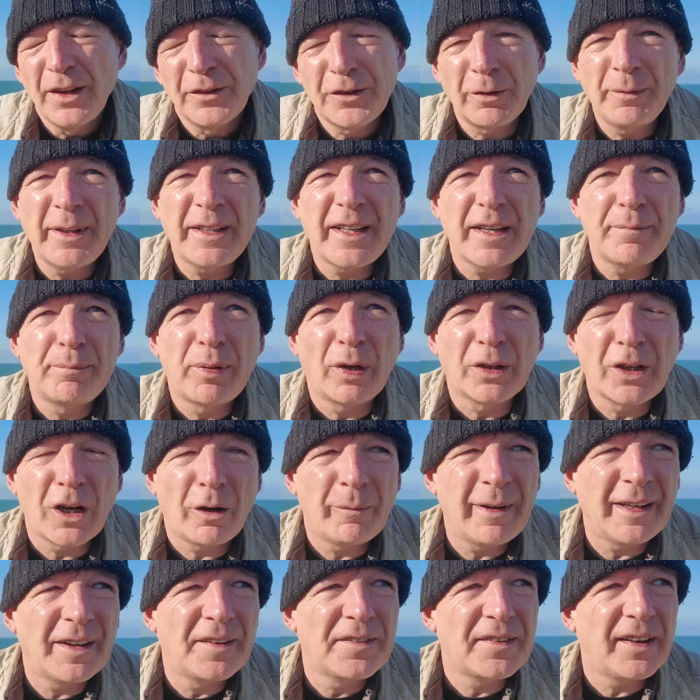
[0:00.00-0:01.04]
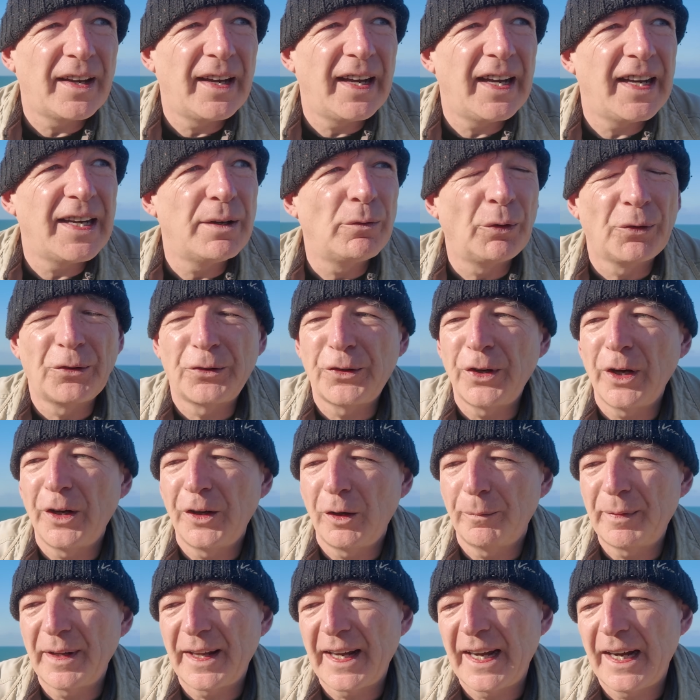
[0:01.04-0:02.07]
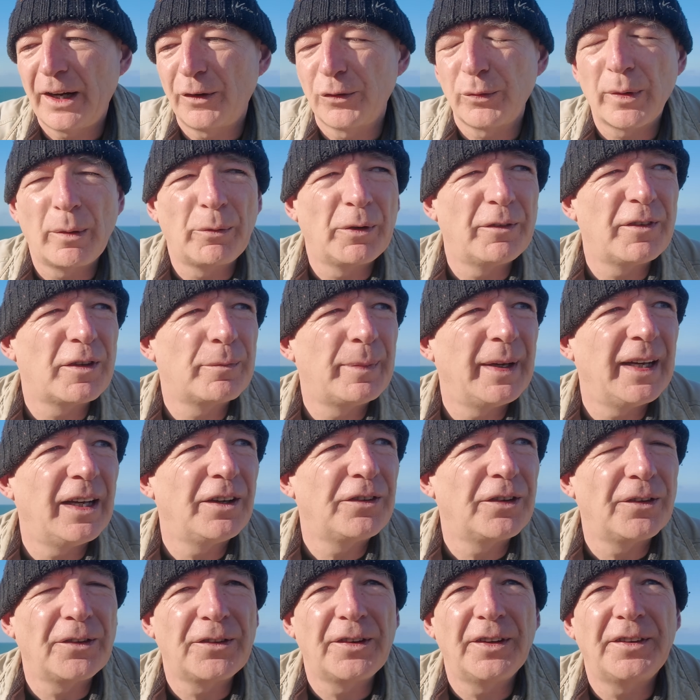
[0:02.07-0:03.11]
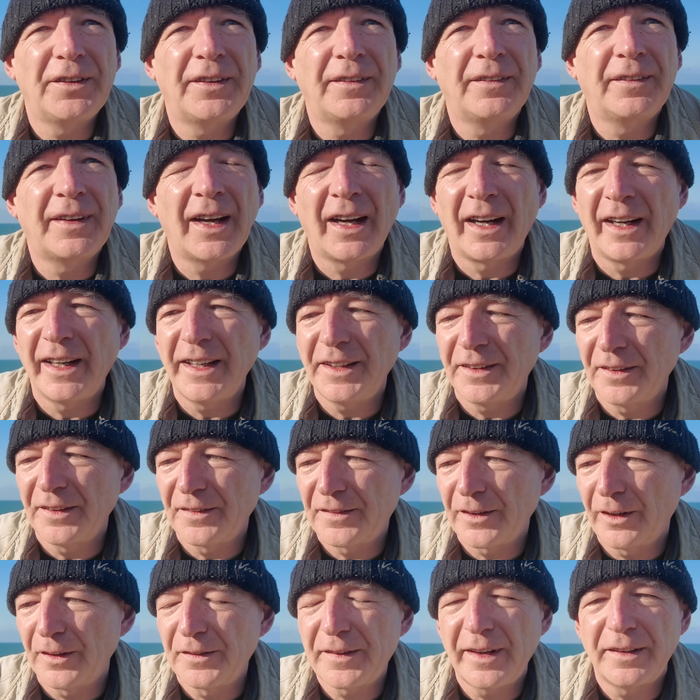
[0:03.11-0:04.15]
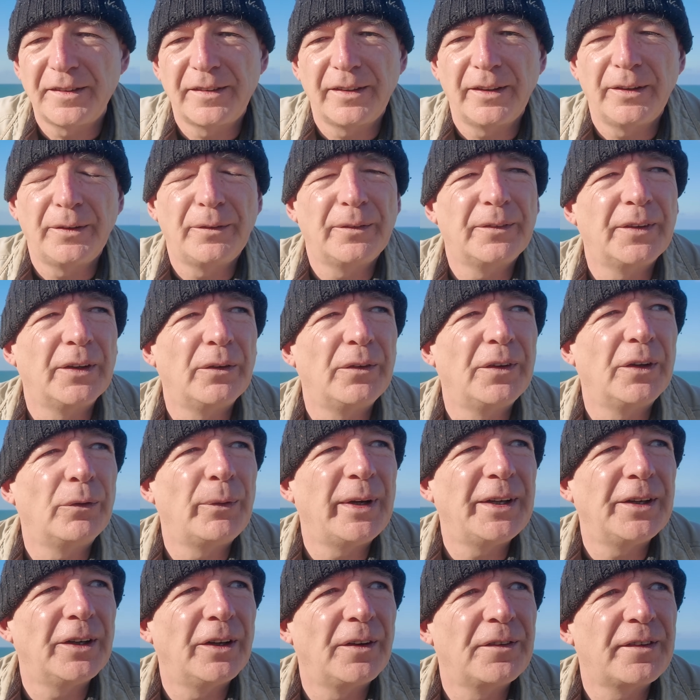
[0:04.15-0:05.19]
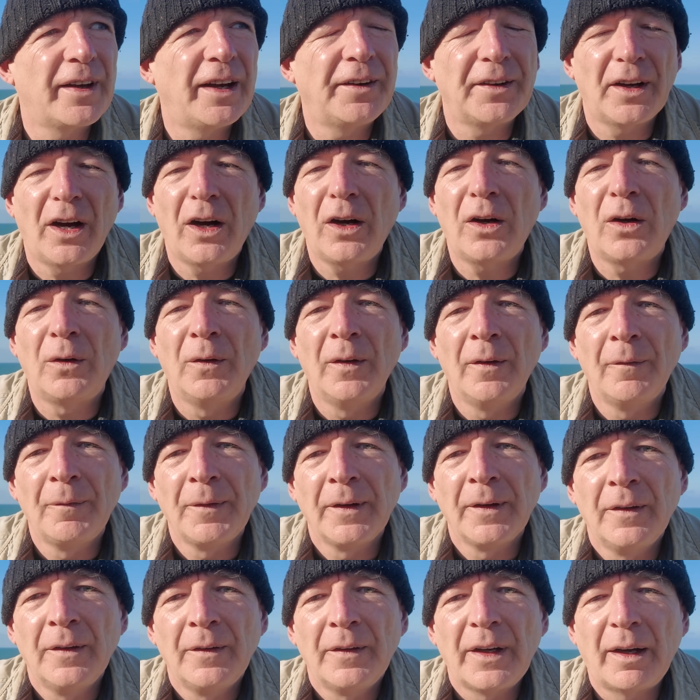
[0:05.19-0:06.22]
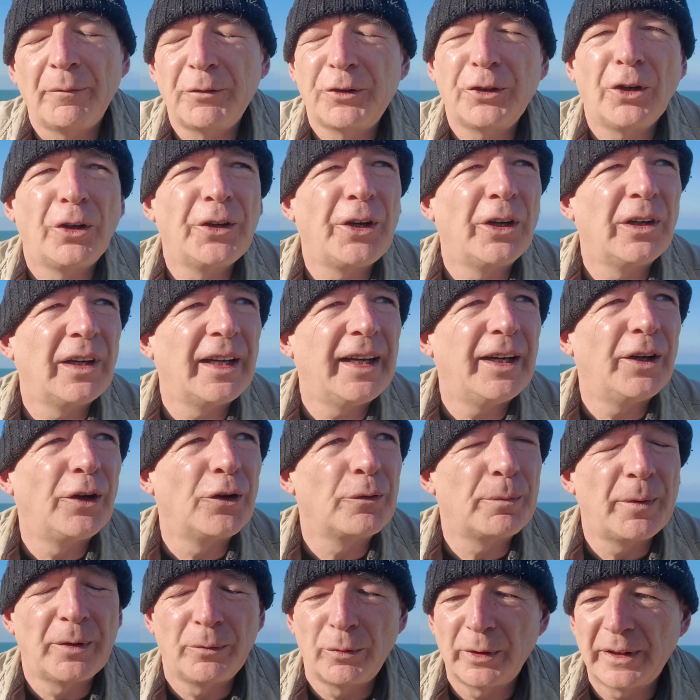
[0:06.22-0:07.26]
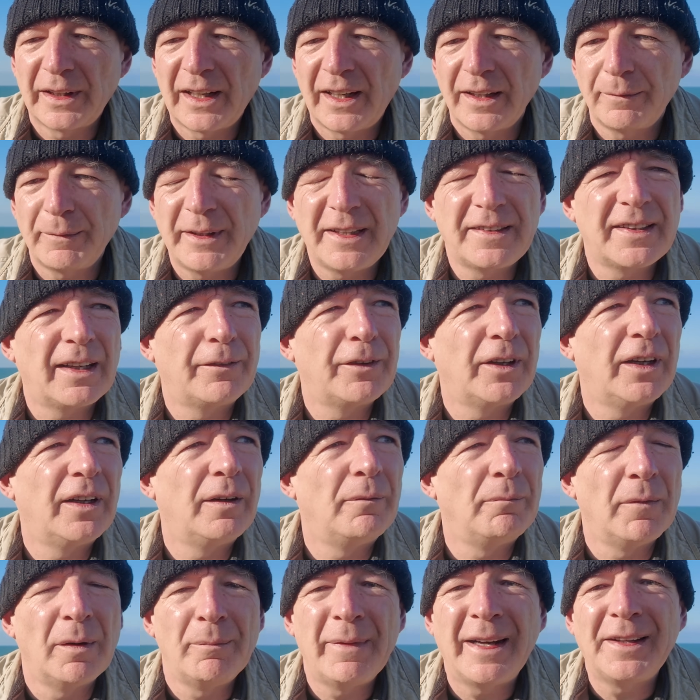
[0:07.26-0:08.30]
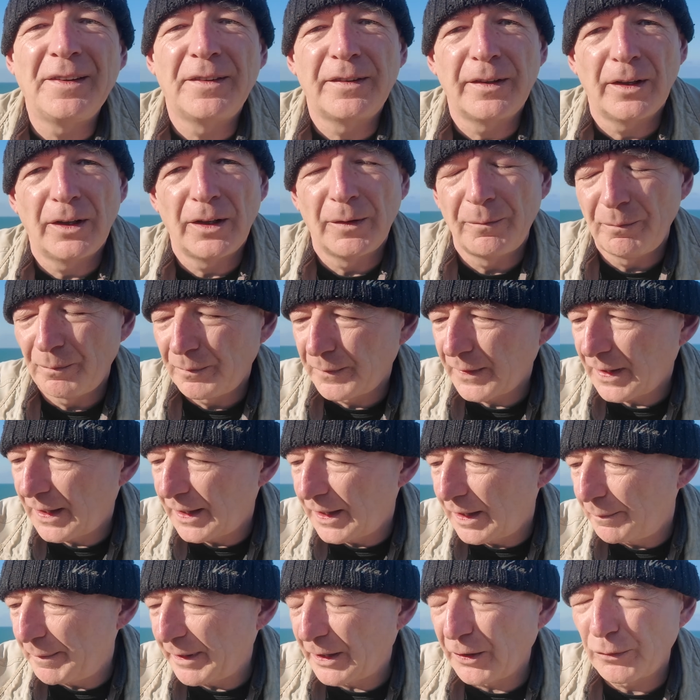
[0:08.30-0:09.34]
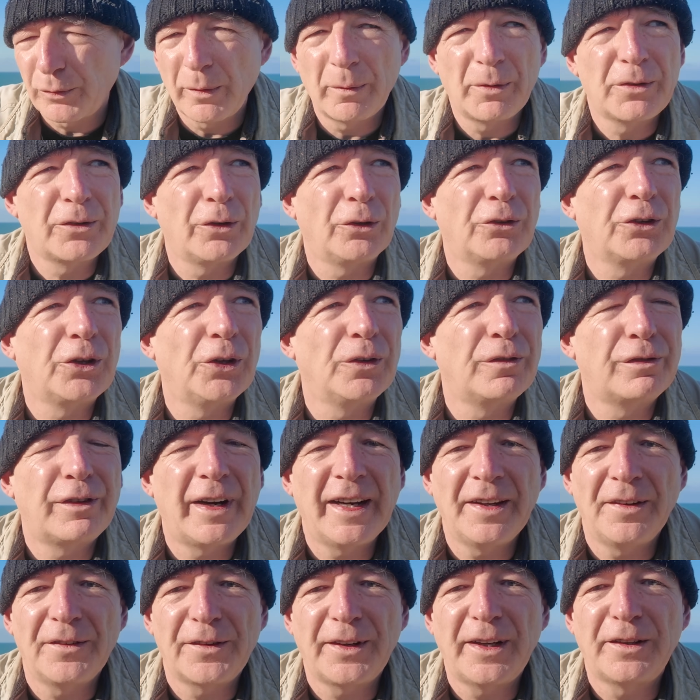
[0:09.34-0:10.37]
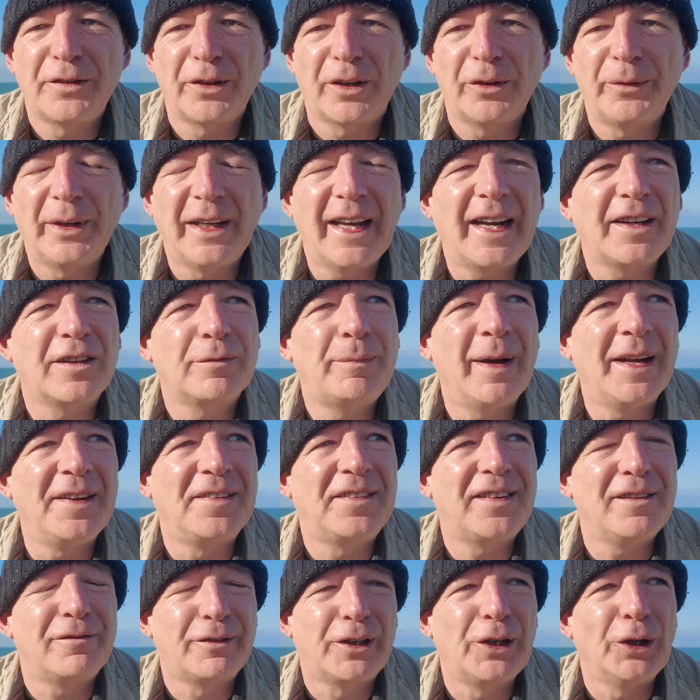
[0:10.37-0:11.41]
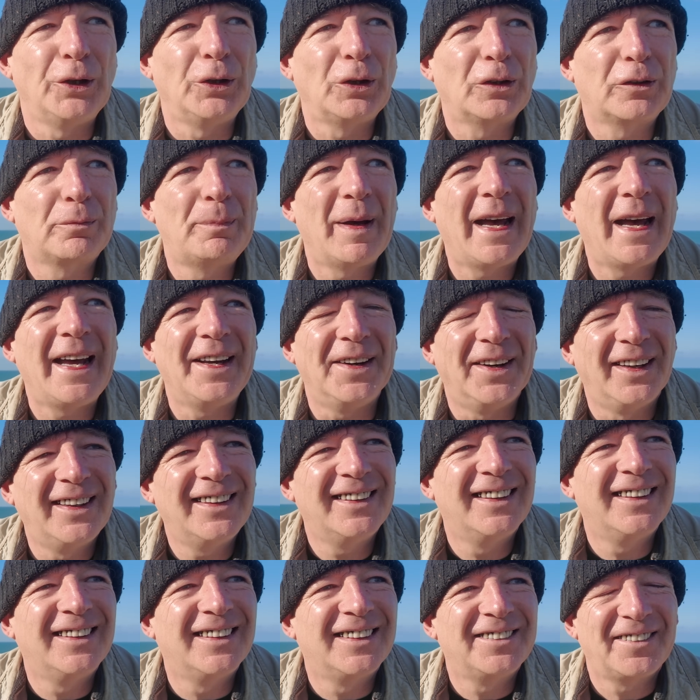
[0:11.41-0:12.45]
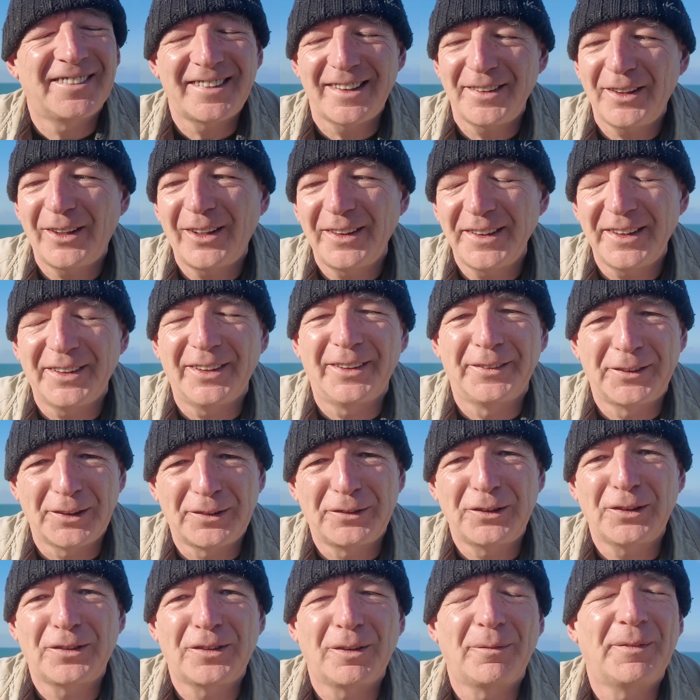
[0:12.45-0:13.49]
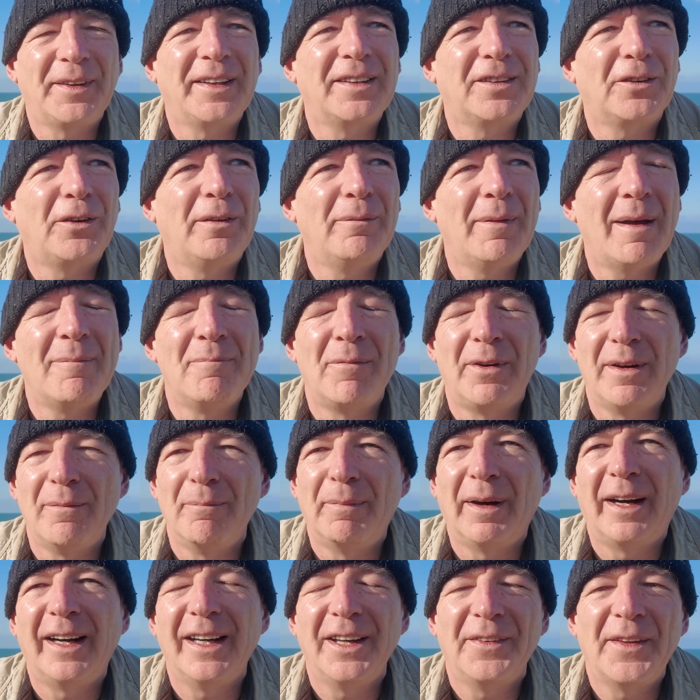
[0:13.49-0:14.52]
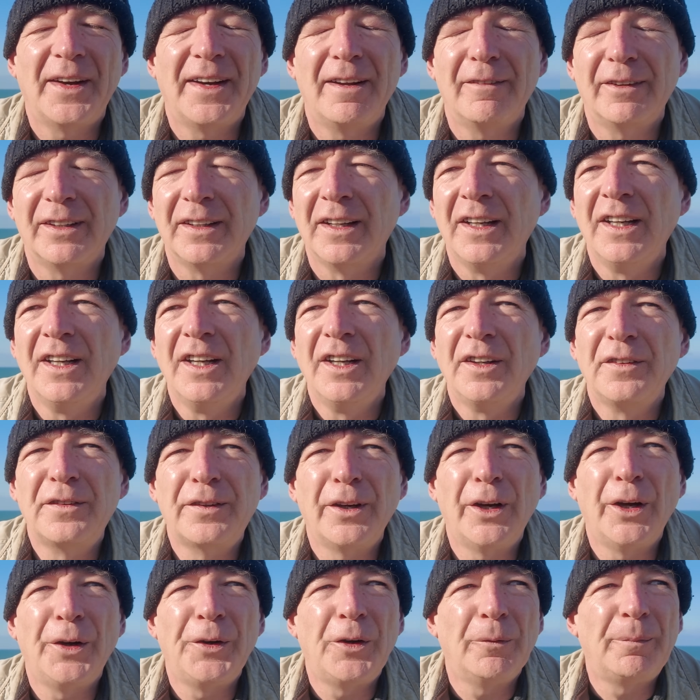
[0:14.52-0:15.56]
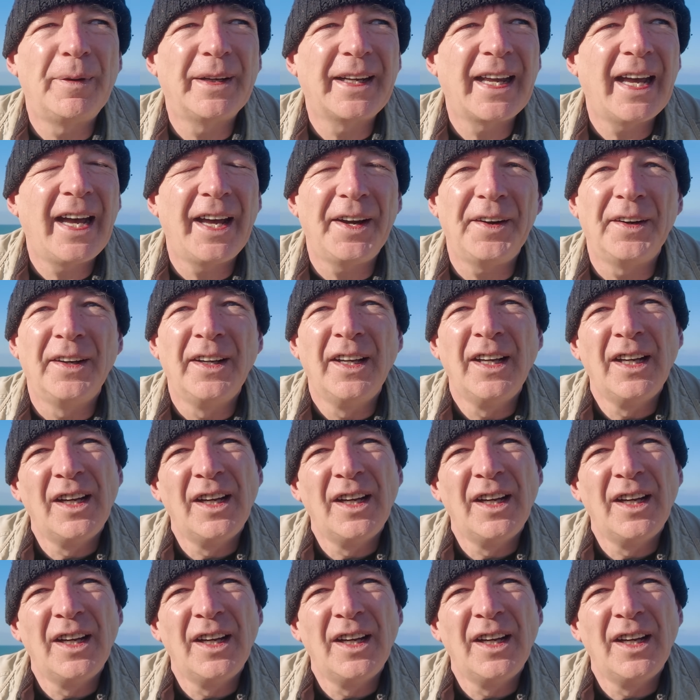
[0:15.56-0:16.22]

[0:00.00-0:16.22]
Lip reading: Somebody did comment and say he once turned up at a house where one of his patients had died and sort of said to the widow, oh, I'm sure your late husband would like me to have a memento because we were such good friends, and he took a really expensive gold pen and said, just something to remember him by, and then never turned up again.